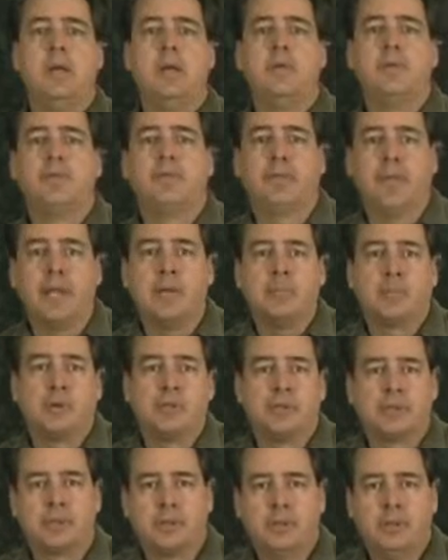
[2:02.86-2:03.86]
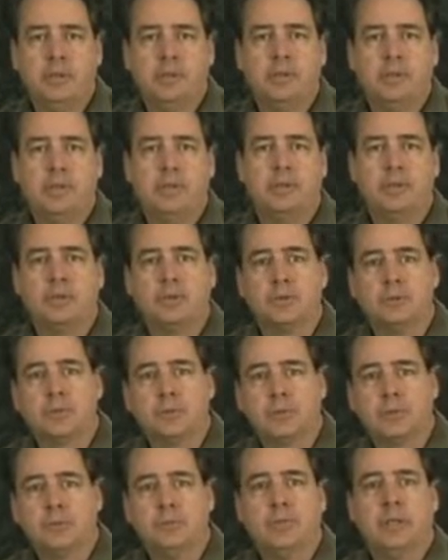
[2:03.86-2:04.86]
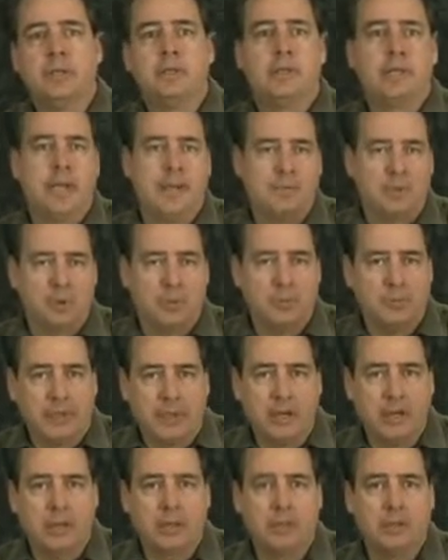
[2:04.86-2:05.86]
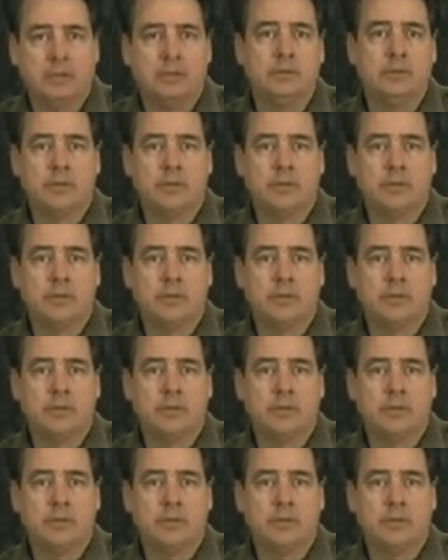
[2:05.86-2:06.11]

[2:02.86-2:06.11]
fled persecution in Jerusalem and came to America,